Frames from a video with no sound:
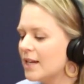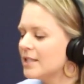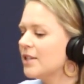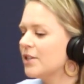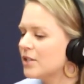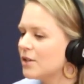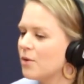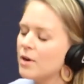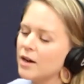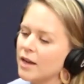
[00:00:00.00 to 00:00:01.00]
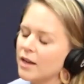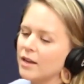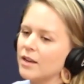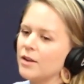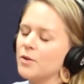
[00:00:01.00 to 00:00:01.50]
as years go
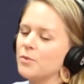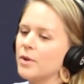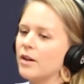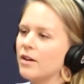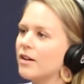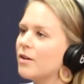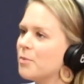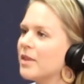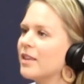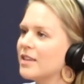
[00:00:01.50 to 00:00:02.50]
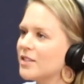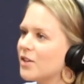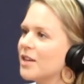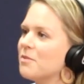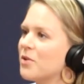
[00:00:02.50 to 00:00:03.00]
on, we are openly
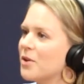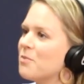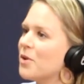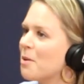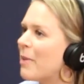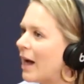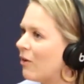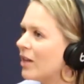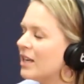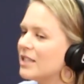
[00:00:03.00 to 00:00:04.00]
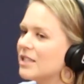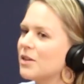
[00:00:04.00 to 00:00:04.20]
talking more and more about it.